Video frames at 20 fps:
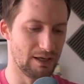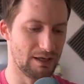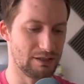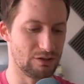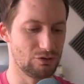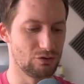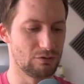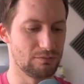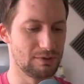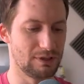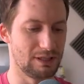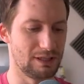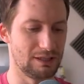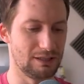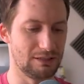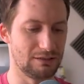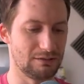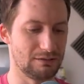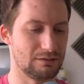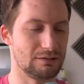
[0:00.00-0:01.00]
You
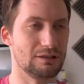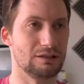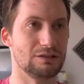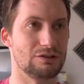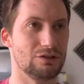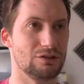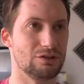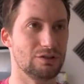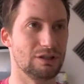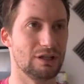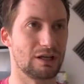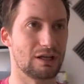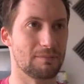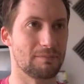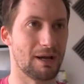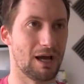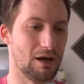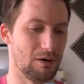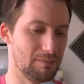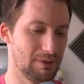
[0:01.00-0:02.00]
normally need to do your
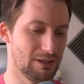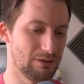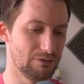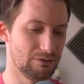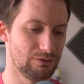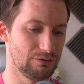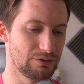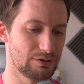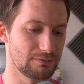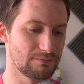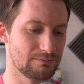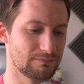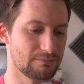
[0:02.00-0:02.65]
Cabal build,